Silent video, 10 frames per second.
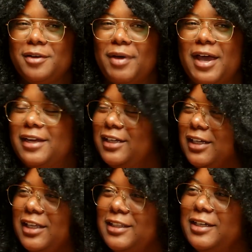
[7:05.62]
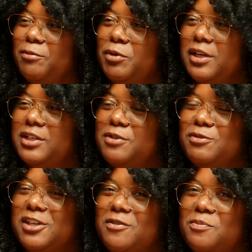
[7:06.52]
in yeah. mind. And I think when she
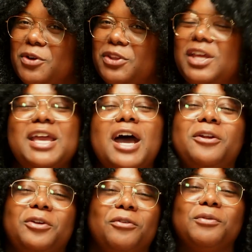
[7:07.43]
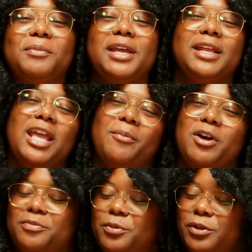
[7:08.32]
was giving birth, it, I don't know, for me, it came
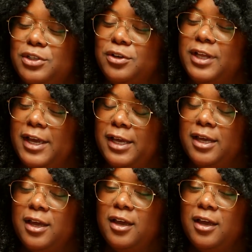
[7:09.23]
off more so like,